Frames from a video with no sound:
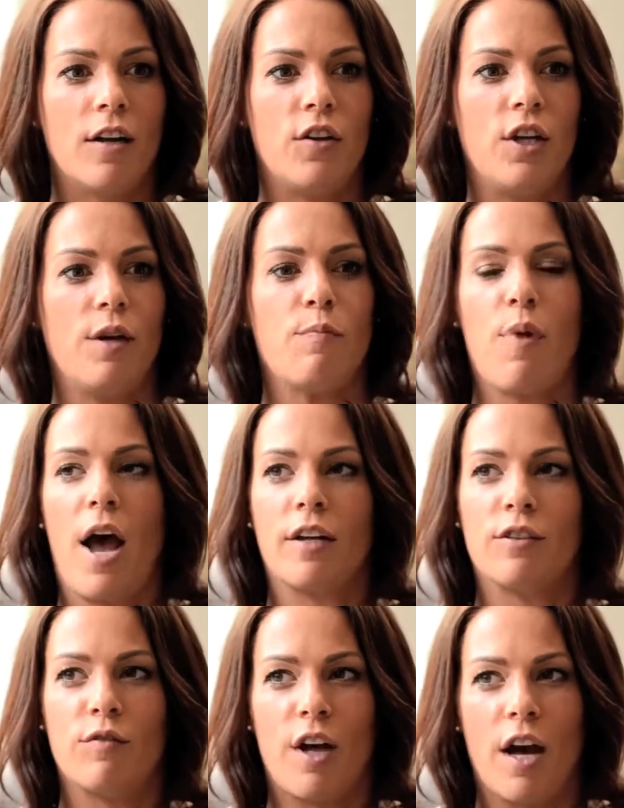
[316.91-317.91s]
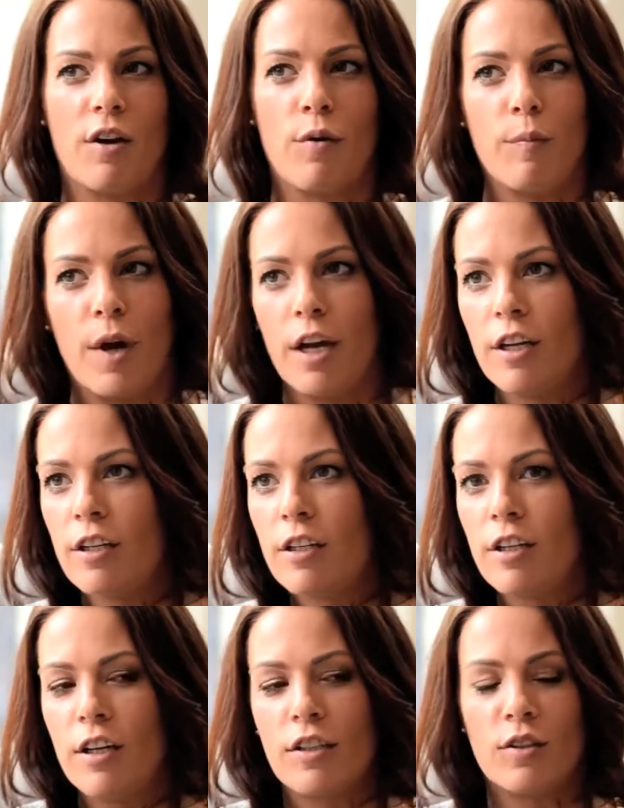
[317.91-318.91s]
the impact of that on me.
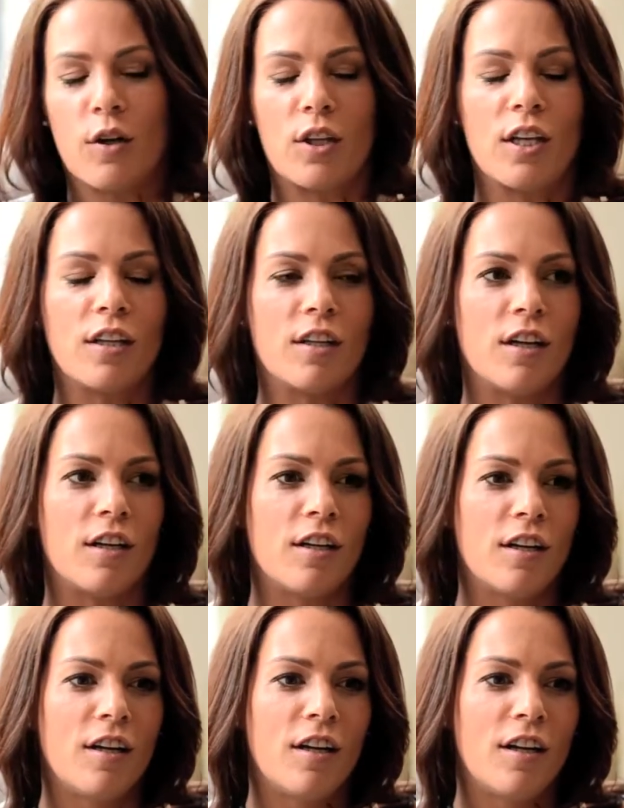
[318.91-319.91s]
So I think that